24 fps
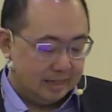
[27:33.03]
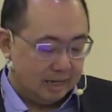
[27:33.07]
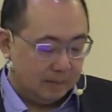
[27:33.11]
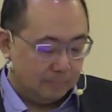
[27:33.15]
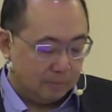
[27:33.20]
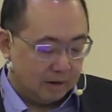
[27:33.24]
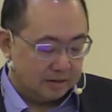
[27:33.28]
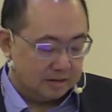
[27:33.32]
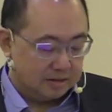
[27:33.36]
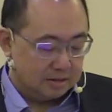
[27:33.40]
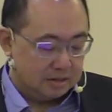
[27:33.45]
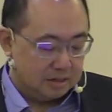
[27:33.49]
They're
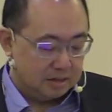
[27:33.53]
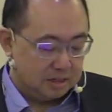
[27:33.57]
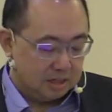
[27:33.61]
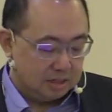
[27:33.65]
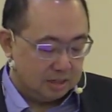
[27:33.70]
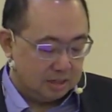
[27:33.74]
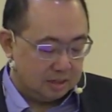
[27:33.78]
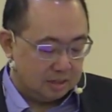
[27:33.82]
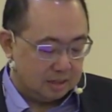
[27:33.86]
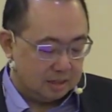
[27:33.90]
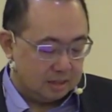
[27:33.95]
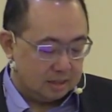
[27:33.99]
brothers and
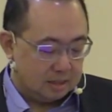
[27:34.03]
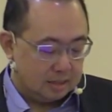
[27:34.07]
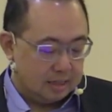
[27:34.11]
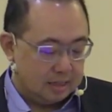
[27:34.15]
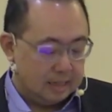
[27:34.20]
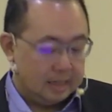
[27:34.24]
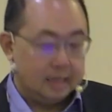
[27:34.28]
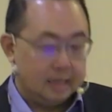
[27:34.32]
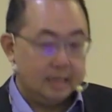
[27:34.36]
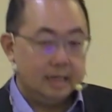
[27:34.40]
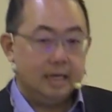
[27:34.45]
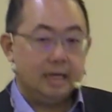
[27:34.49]
sisters.
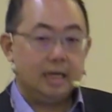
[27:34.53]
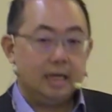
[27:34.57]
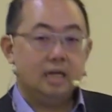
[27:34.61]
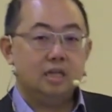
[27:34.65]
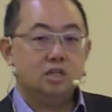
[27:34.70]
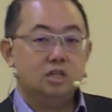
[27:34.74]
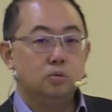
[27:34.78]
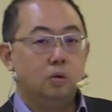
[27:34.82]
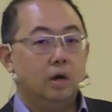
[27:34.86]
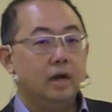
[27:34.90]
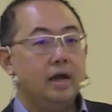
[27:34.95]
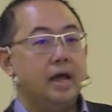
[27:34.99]
It
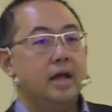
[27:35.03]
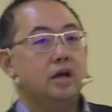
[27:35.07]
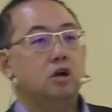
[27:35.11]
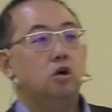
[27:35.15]
is what I